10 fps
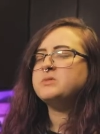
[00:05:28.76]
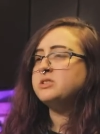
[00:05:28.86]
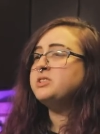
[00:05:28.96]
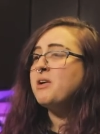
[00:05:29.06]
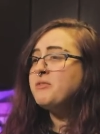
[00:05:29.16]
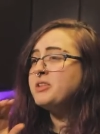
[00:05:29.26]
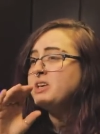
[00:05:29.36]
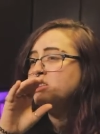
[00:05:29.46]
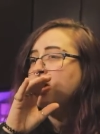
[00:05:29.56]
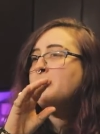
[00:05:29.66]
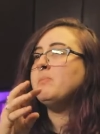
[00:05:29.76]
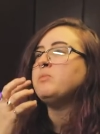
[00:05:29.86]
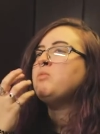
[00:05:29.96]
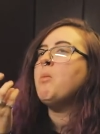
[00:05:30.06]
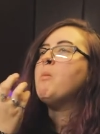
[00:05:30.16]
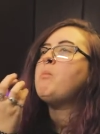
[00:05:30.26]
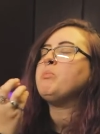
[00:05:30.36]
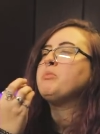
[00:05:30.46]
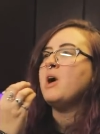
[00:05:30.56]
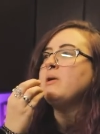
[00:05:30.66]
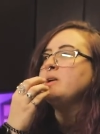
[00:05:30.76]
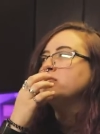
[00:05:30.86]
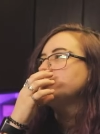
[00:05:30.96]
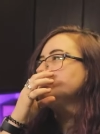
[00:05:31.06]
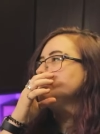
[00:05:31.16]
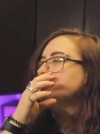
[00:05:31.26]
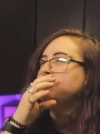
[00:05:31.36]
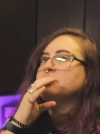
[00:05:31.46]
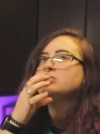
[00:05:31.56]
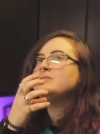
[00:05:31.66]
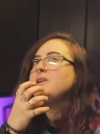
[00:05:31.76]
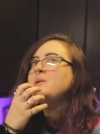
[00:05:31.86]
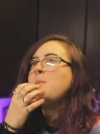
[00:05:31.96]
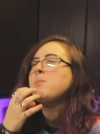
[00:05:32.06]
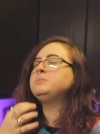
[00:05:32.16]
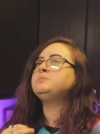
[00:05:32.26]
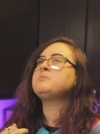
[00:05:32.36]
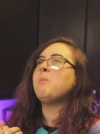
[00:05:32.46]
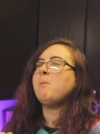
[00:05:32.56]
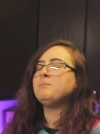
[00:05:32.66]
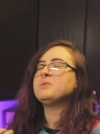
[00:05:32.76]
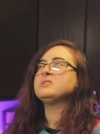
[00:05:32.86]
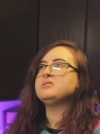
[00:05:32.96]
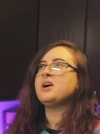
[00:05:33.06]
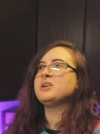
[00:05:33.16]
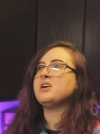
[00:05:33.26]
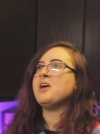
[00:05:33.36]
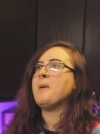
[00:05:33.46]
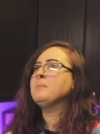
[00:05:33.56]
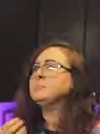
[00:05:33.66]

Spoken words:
it's definitely like brownie consistency. Like it's not a cake.